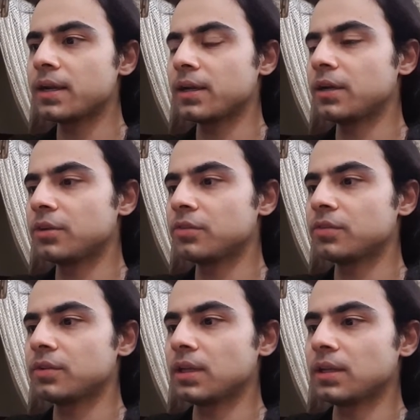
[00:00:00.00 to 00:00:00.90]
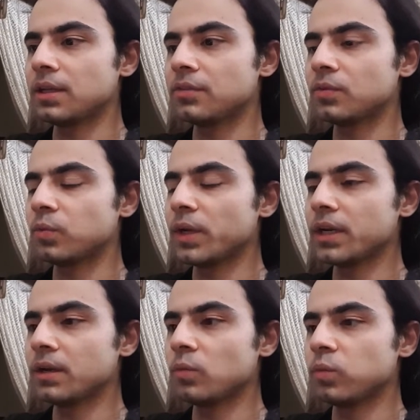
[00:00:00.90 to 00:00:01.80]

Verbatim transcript: there's this weird, uh,